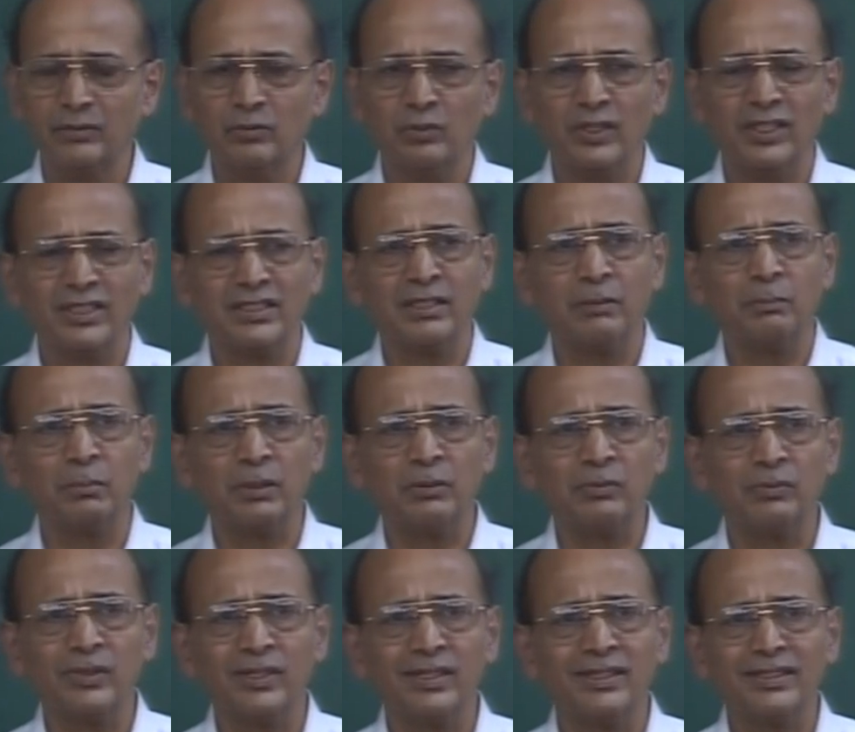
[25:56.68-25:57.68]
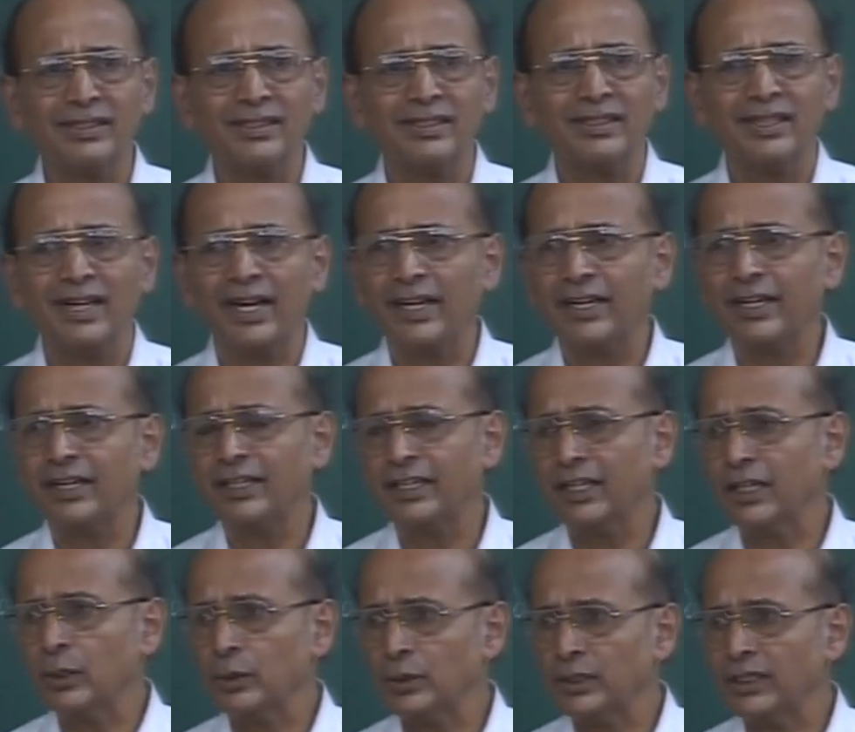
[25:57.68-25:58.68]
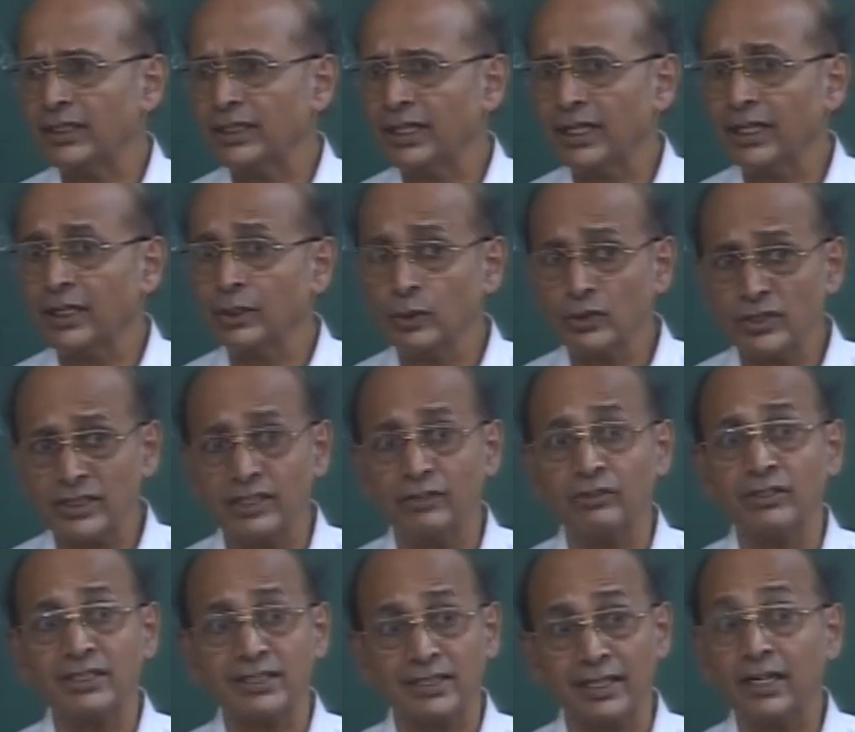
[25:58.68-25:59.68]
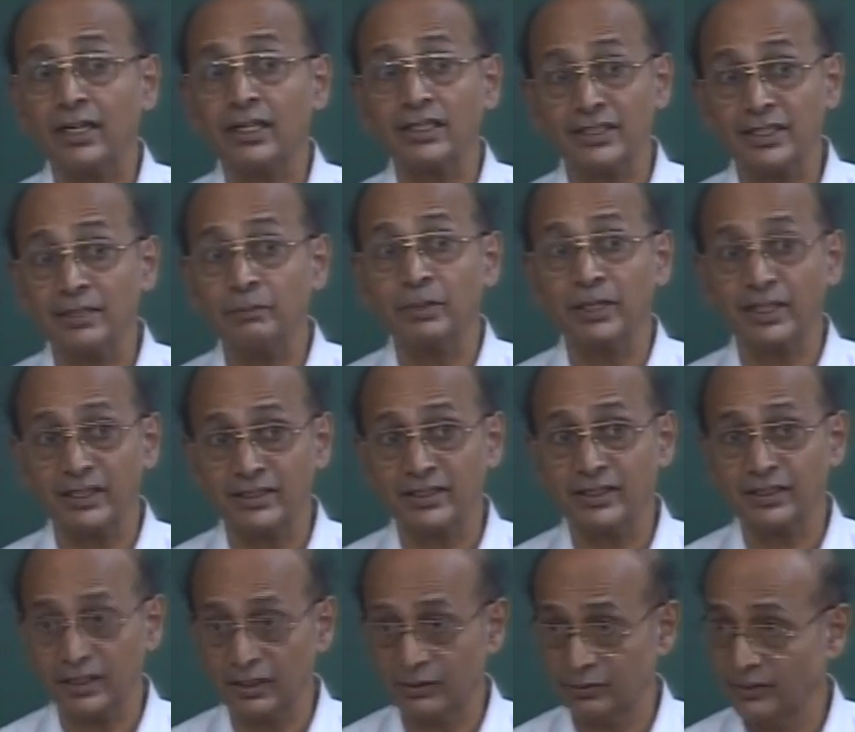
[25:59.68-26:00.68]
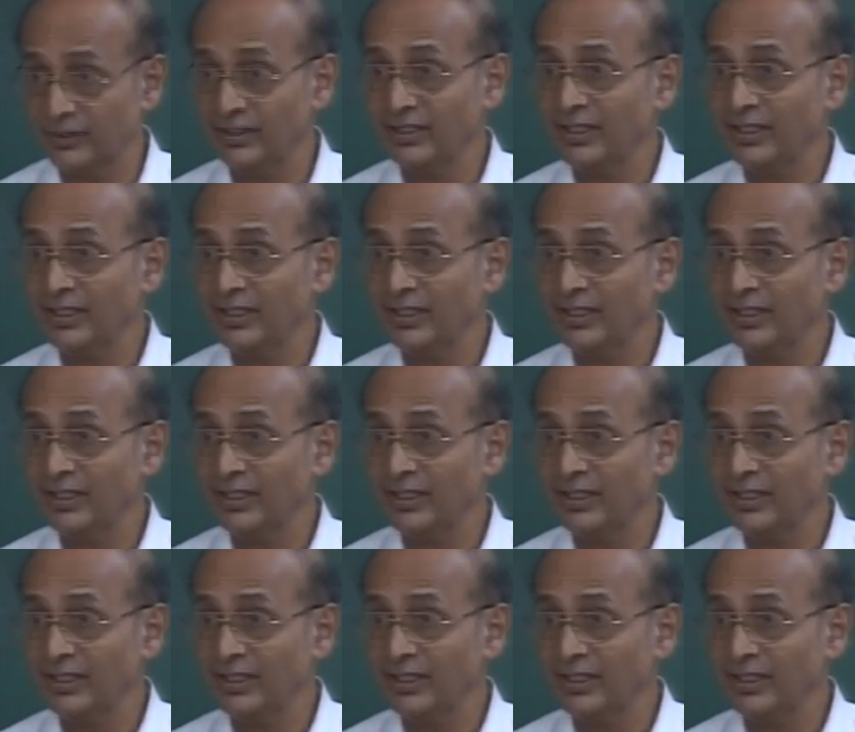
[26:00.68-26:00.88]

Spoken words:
For example, I can tell you that there are no 7 cycles in Peterson graph.